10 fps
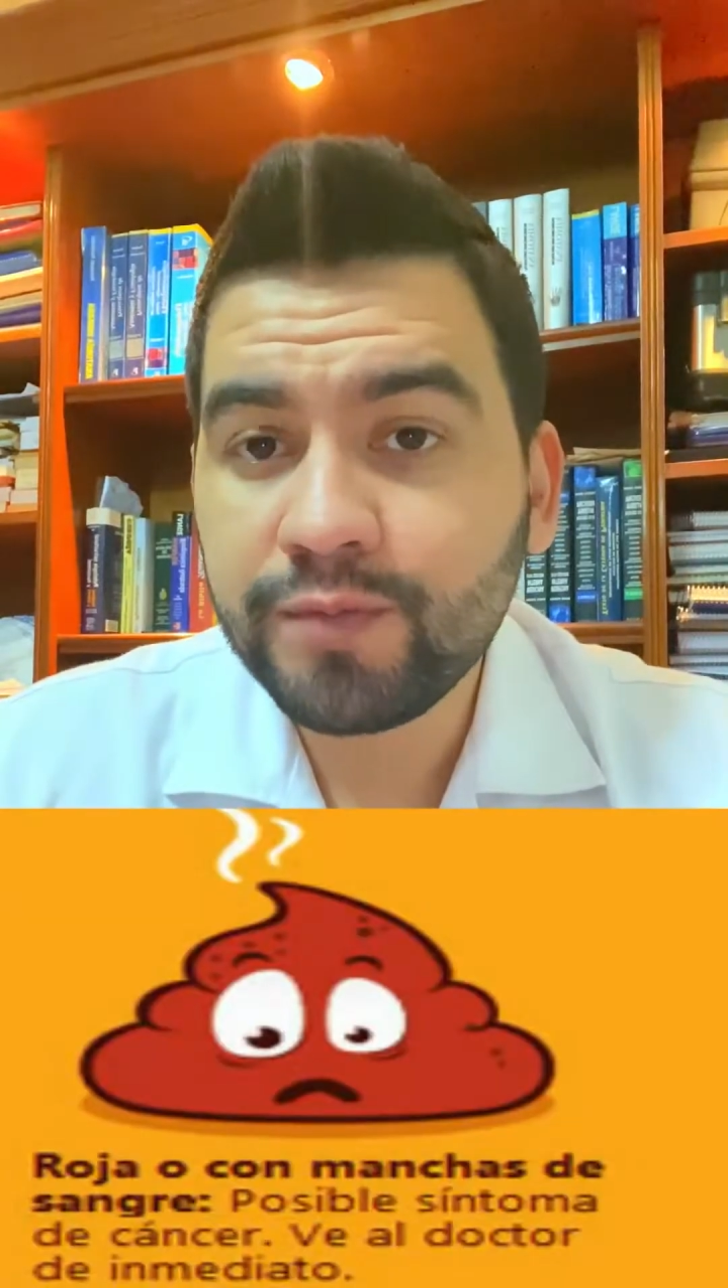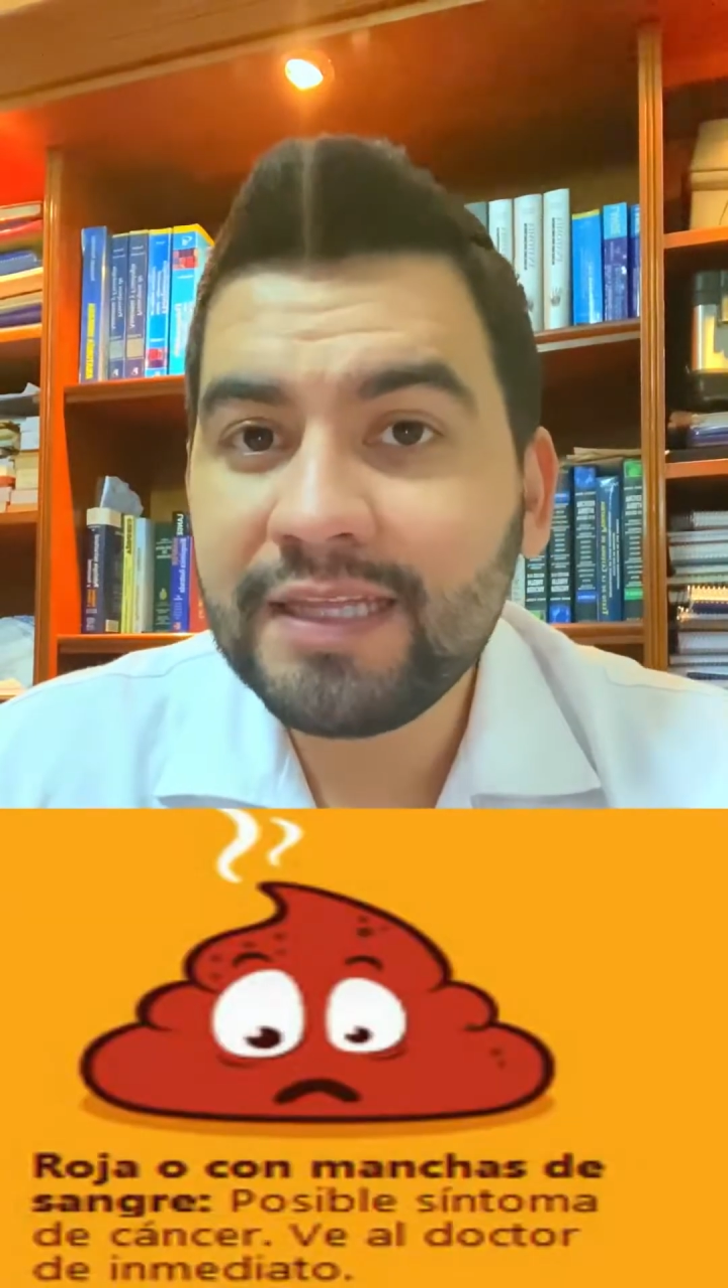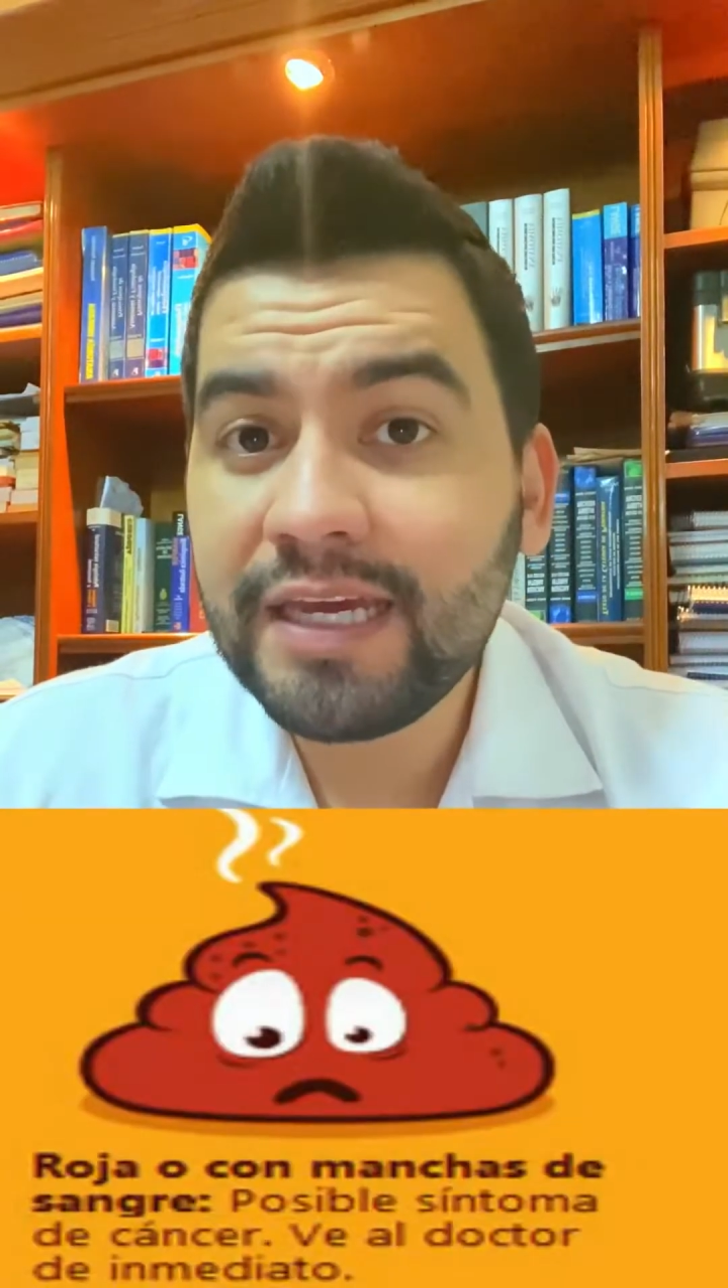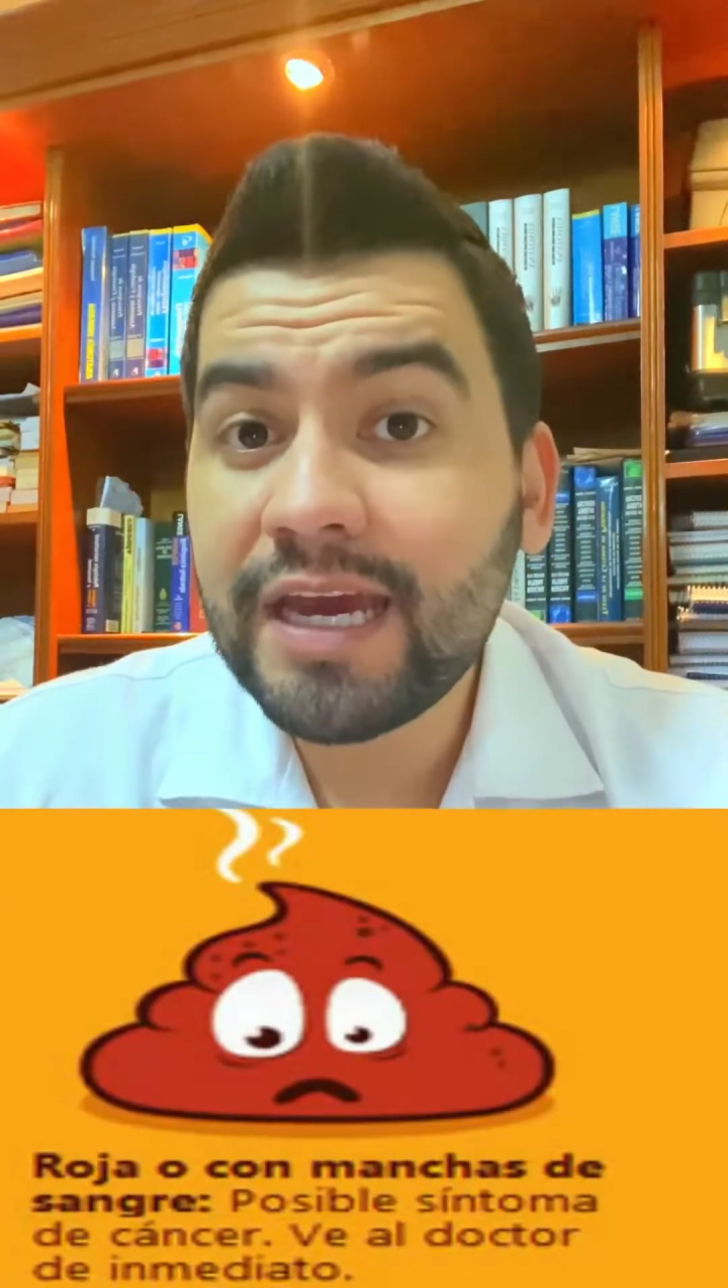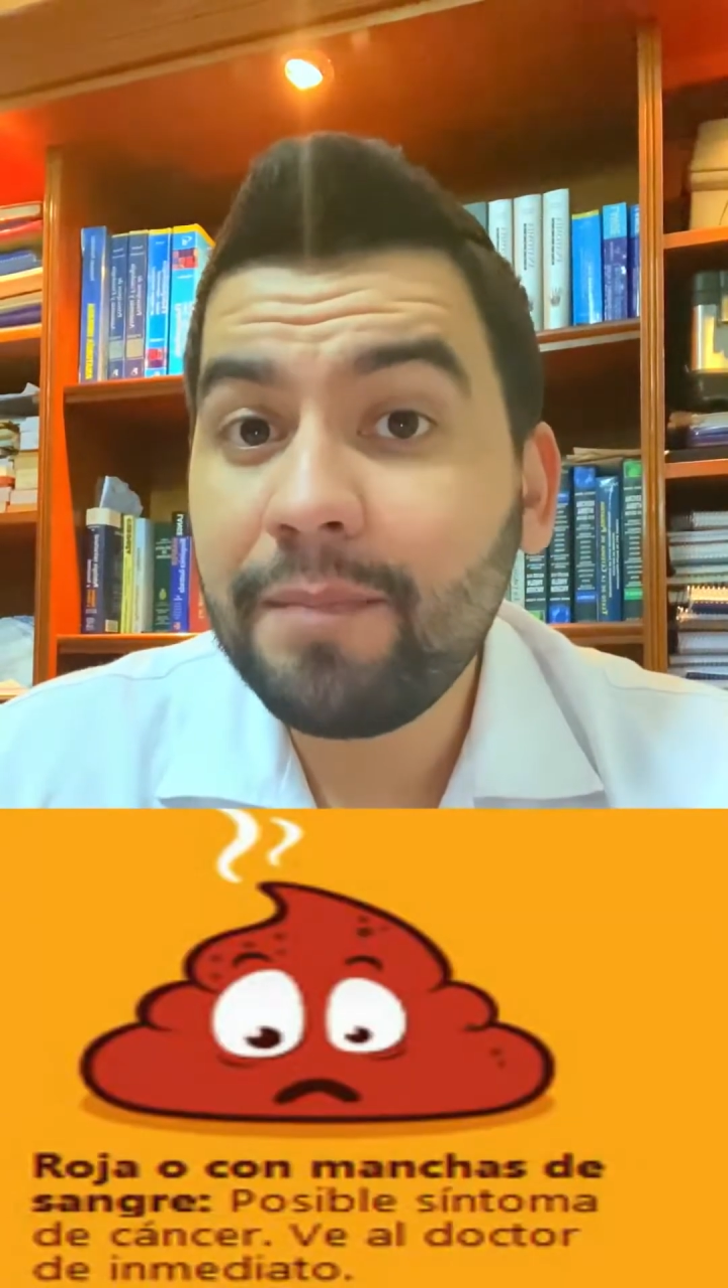
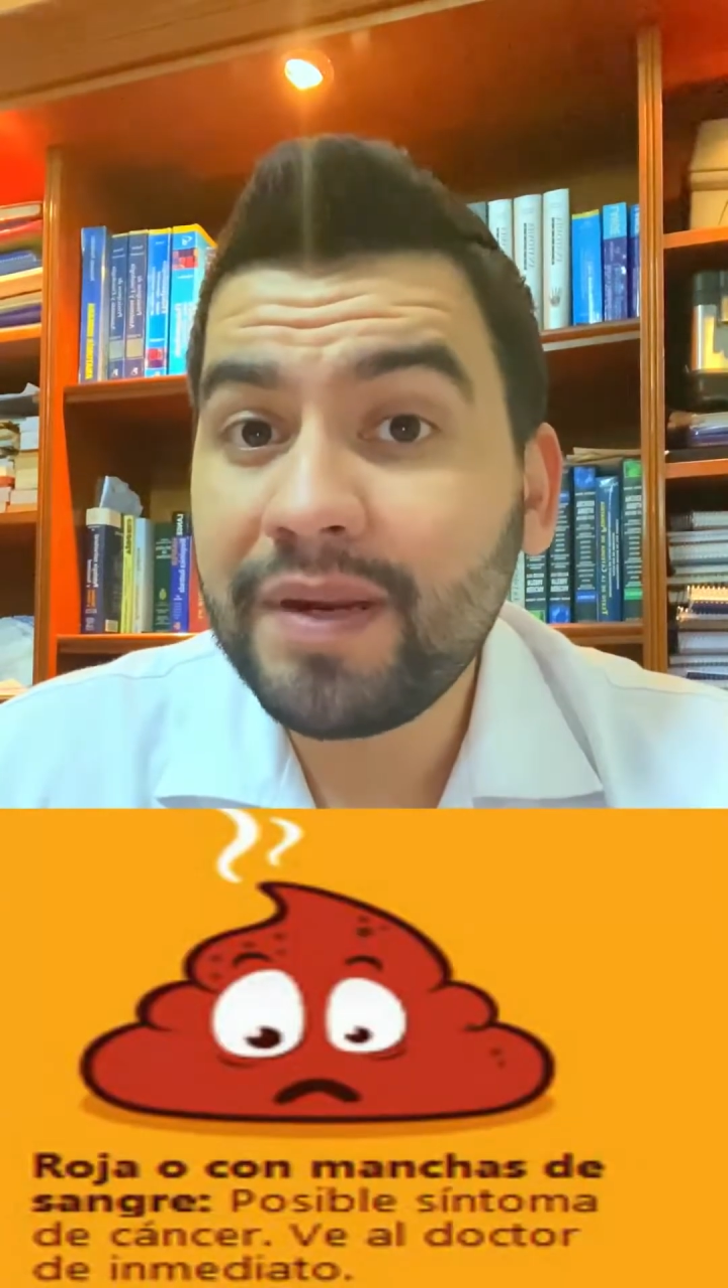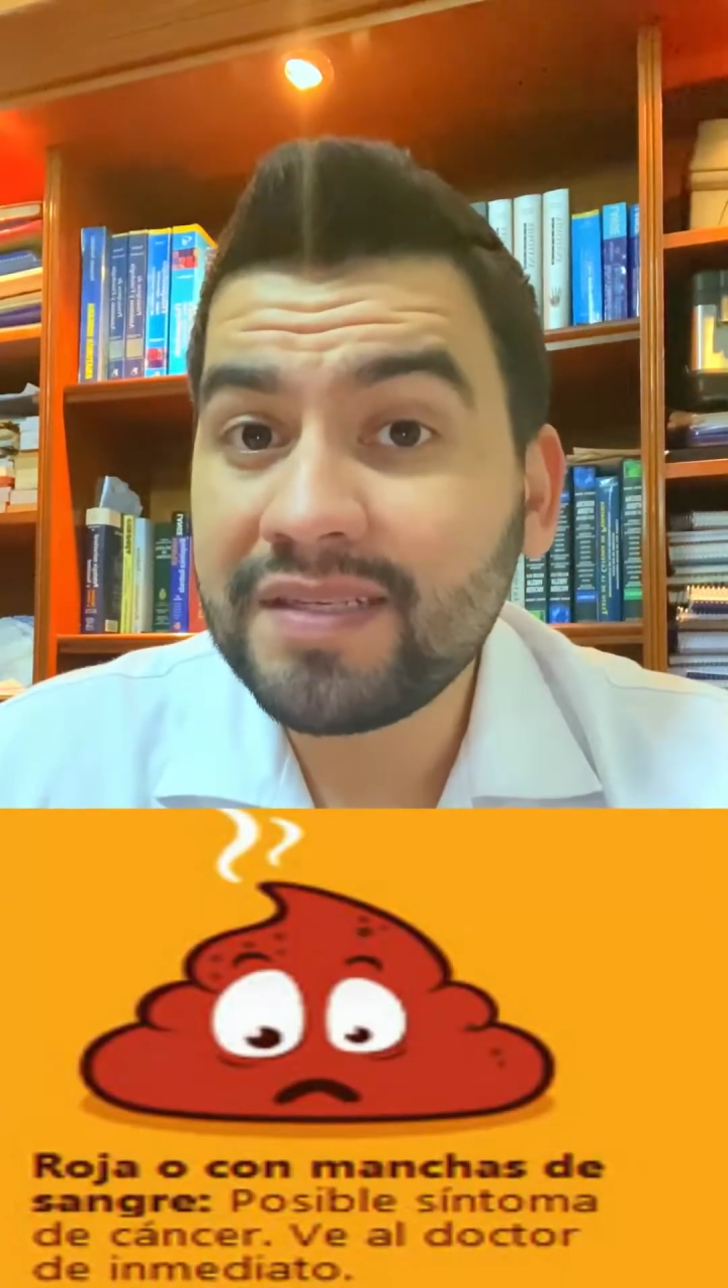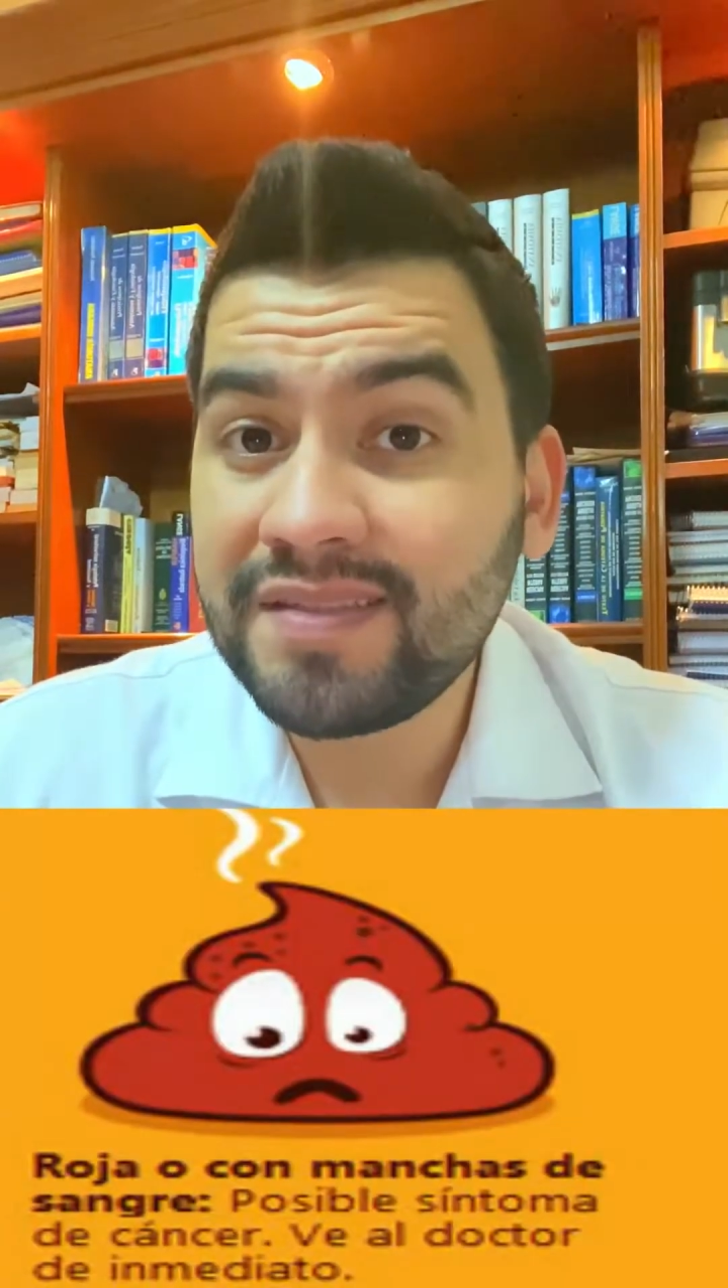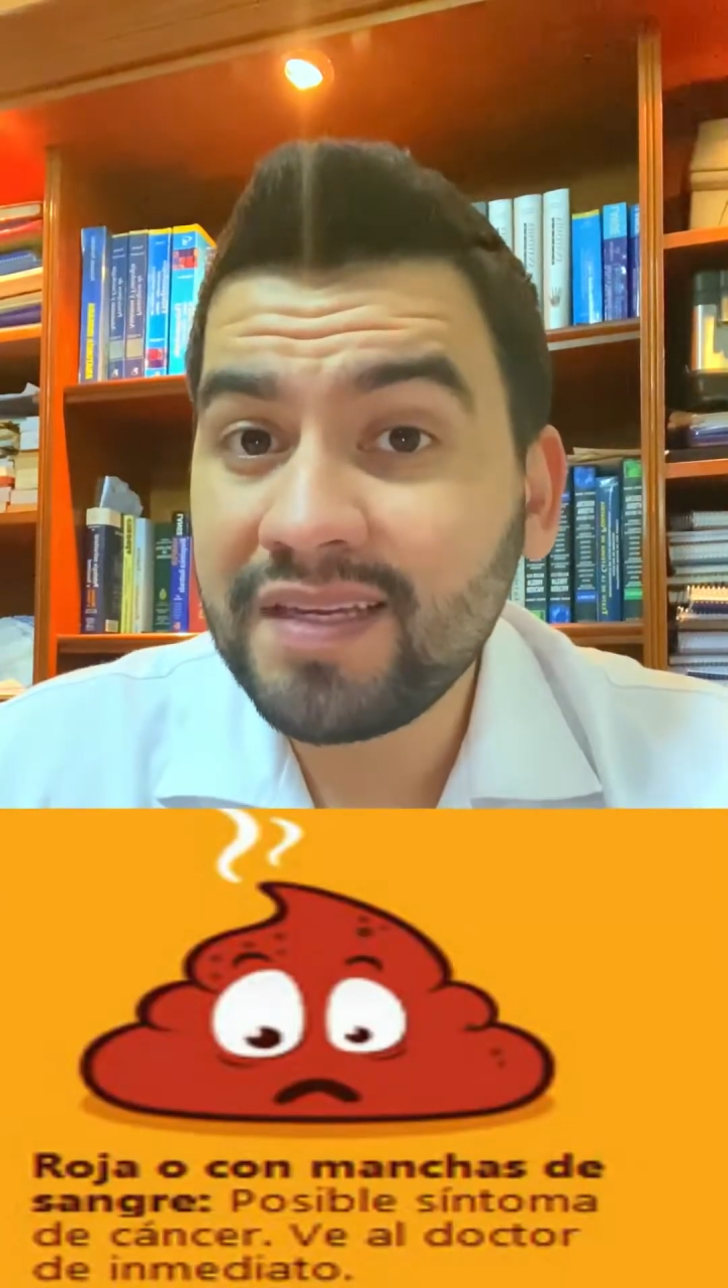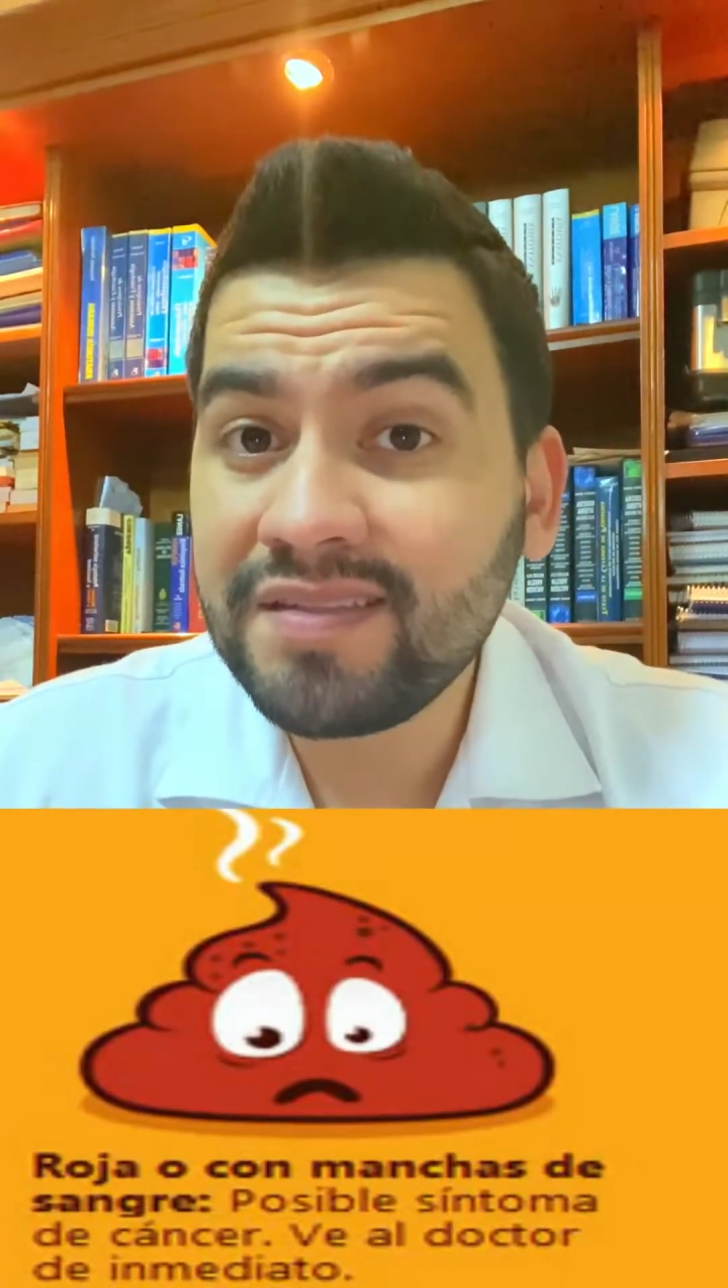it indicates the